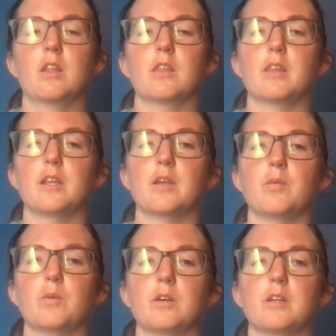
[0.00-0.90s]
than it
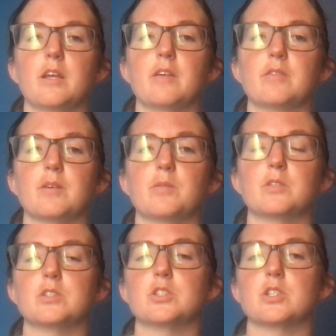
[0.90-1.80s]
would if it
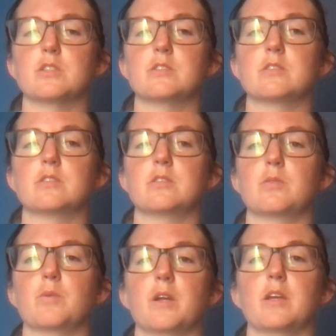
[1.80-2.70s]
was just
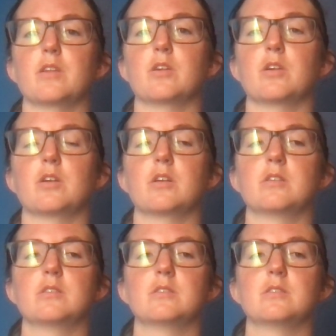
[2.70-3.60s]
the regular
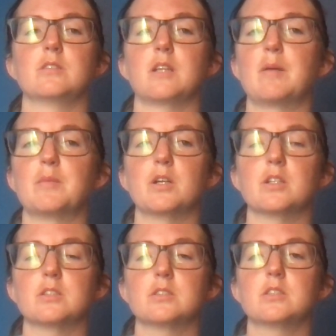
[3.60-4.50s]

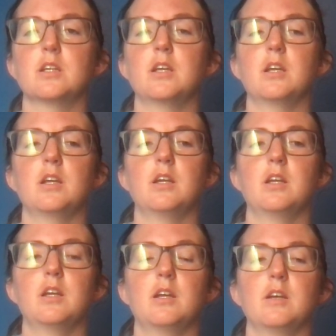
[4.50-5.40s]
numbers
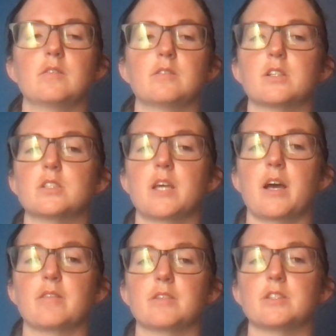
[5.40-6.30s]
versus
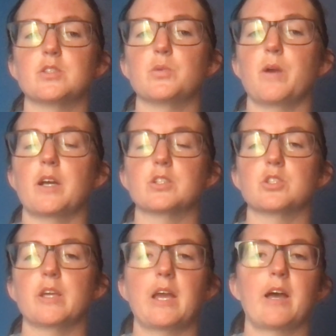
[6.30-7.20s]
having to
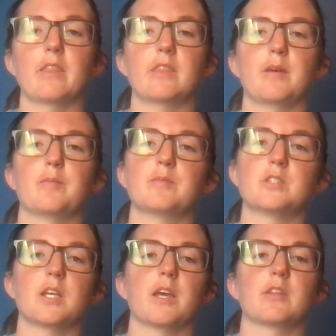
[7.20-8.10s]
actually add them
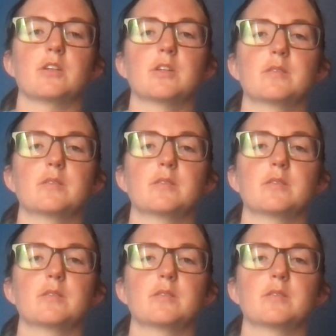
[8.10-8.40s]
together.